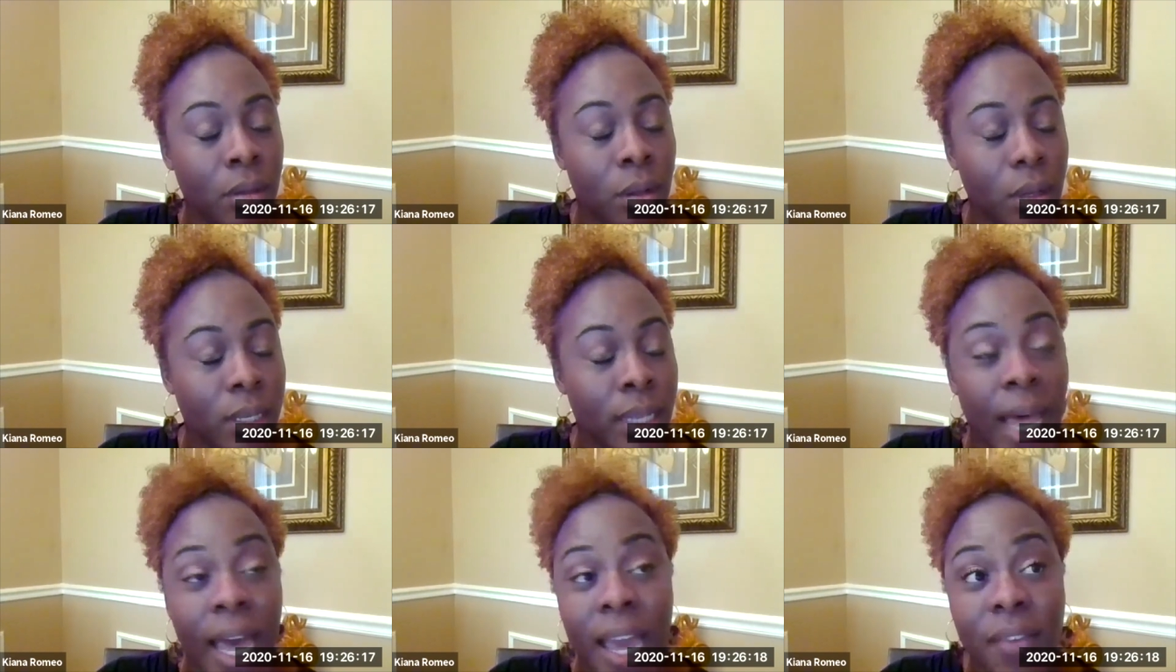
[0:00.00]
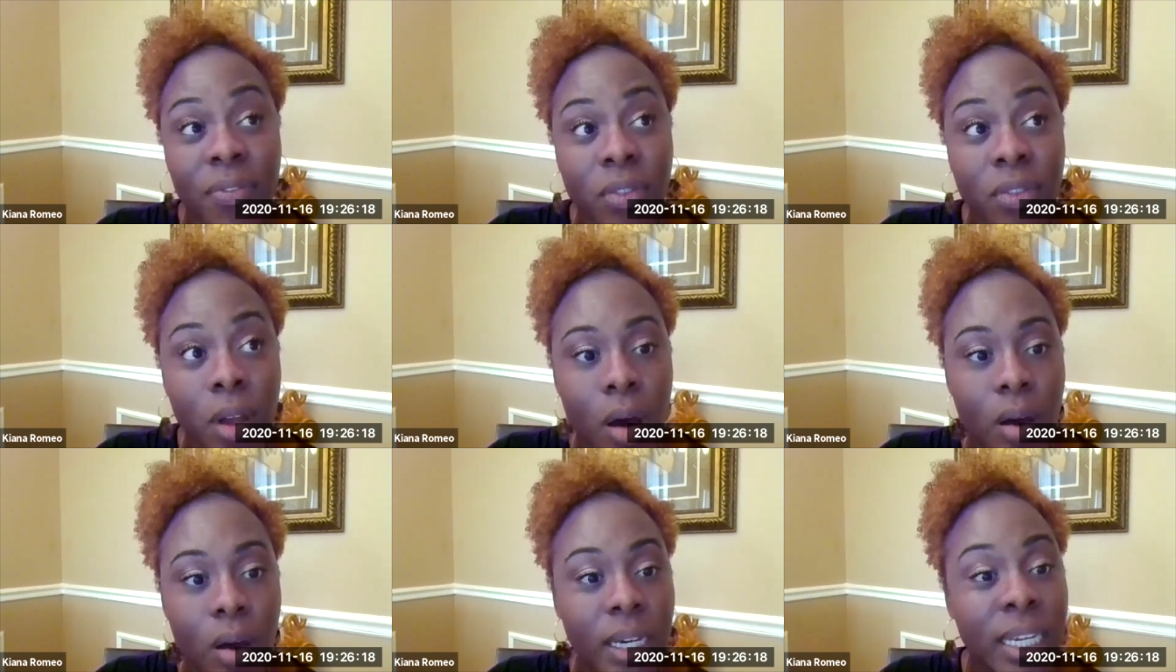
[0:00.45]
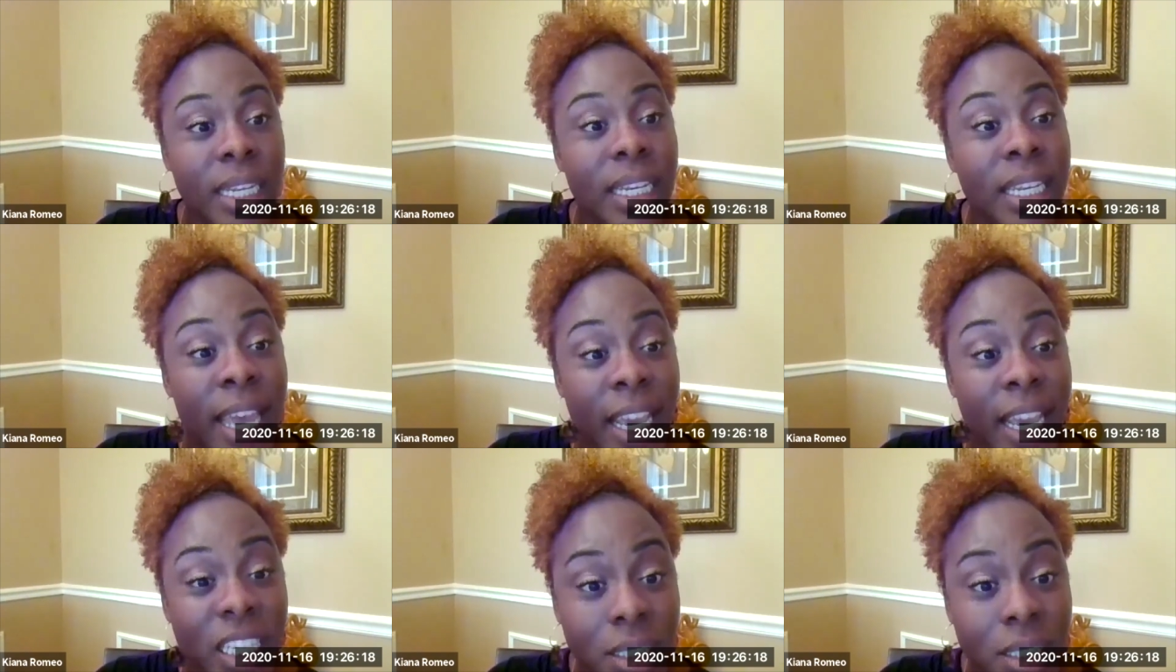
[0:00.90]
lifelong
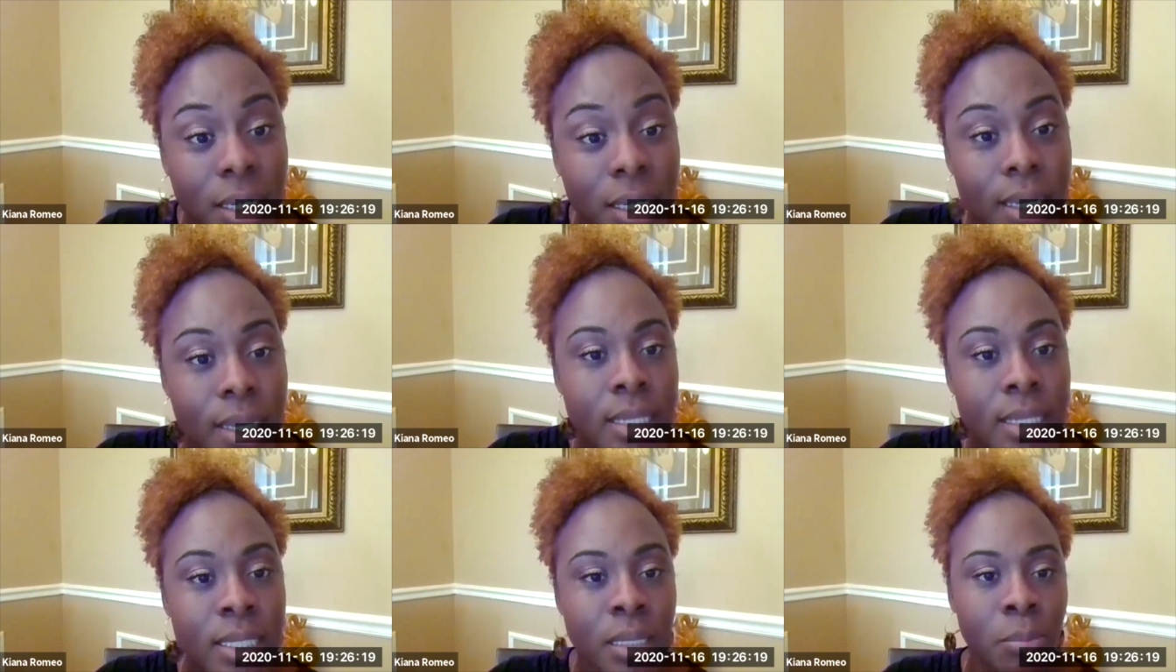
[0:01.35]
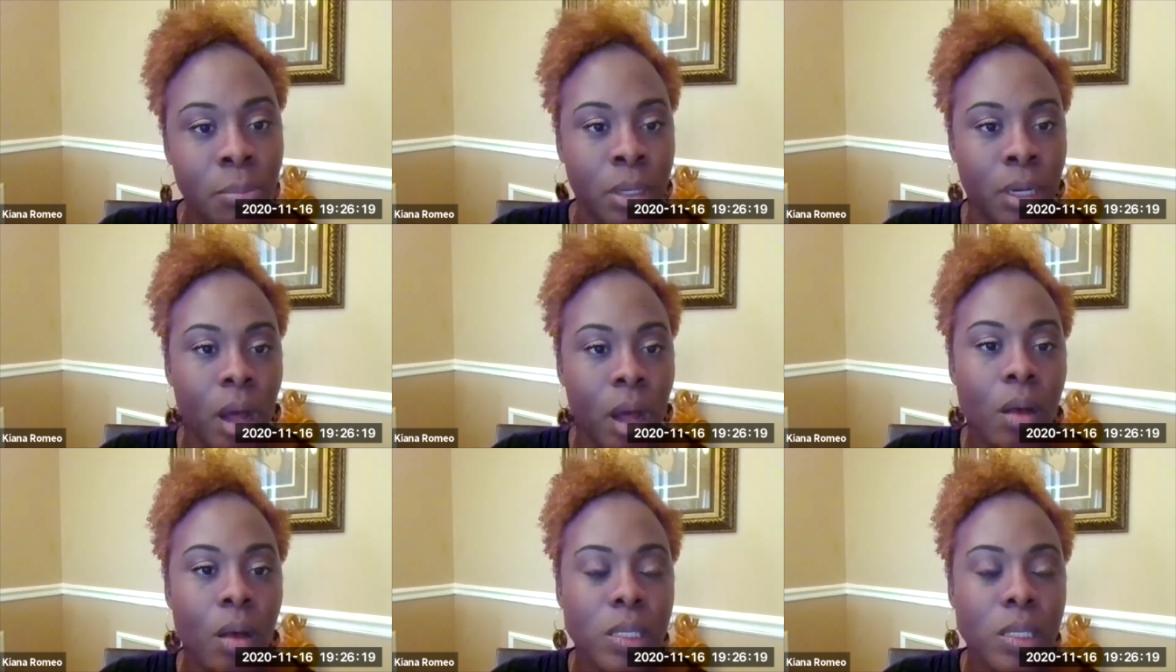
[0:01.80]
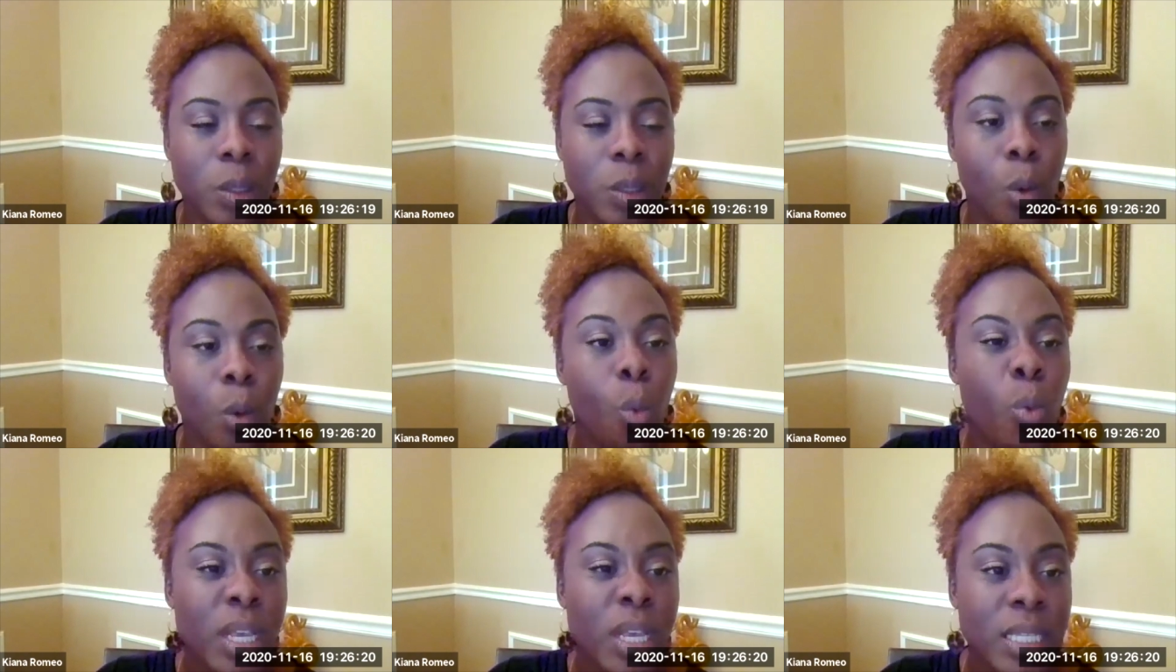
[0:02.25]
connections, but also
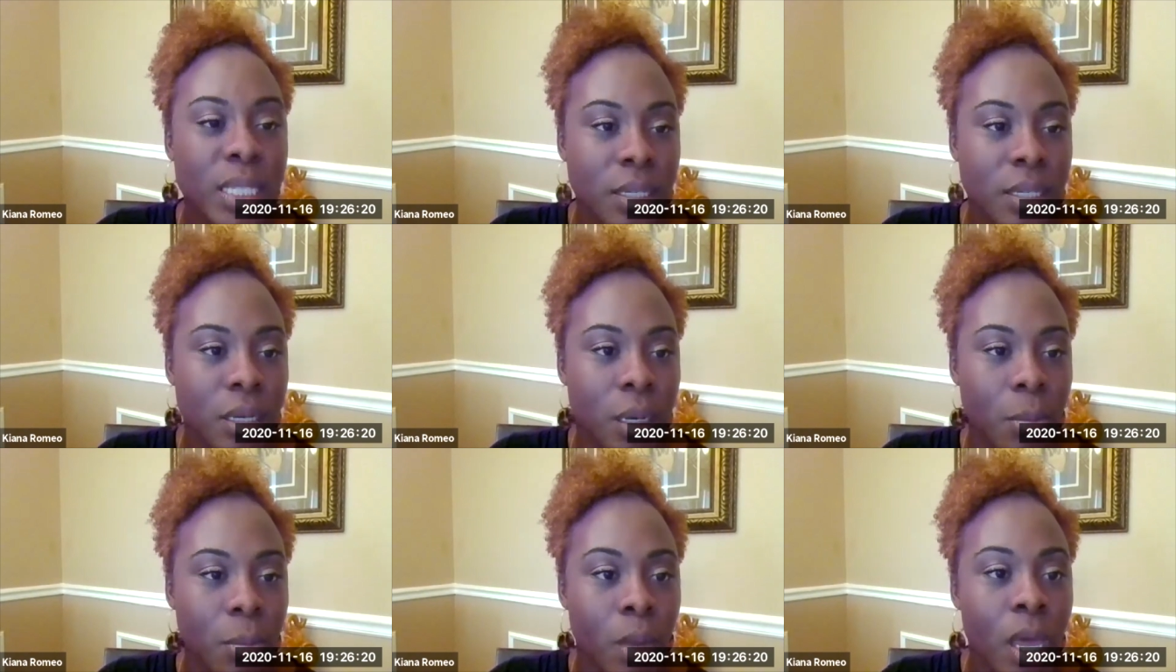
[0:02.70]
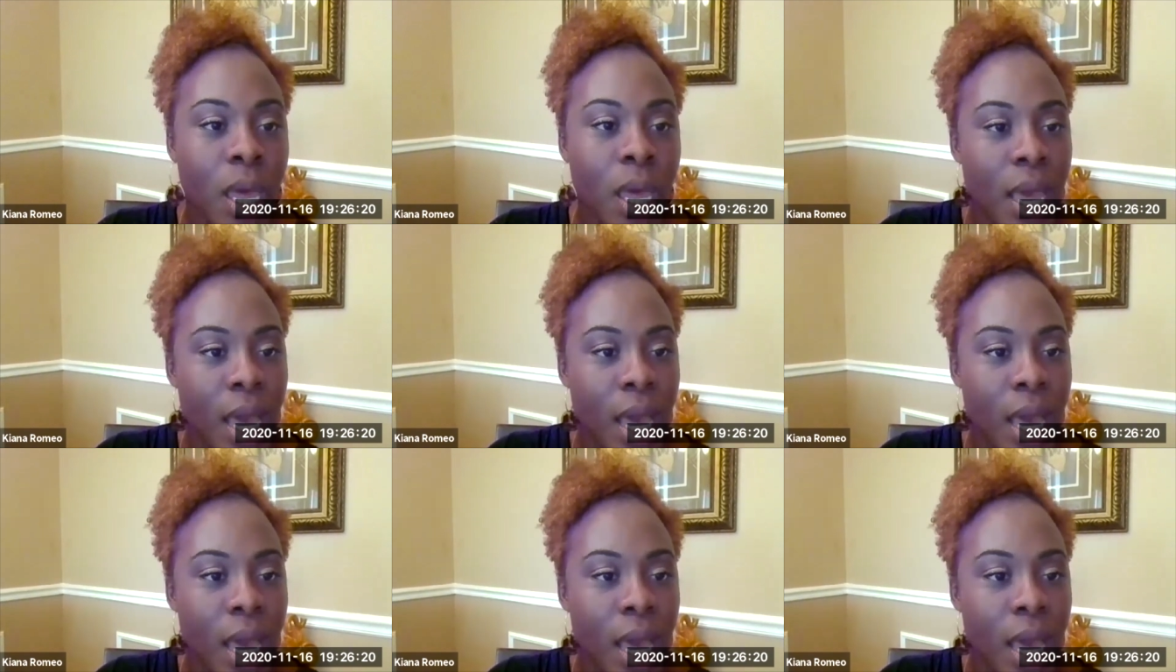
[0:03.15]
wisdom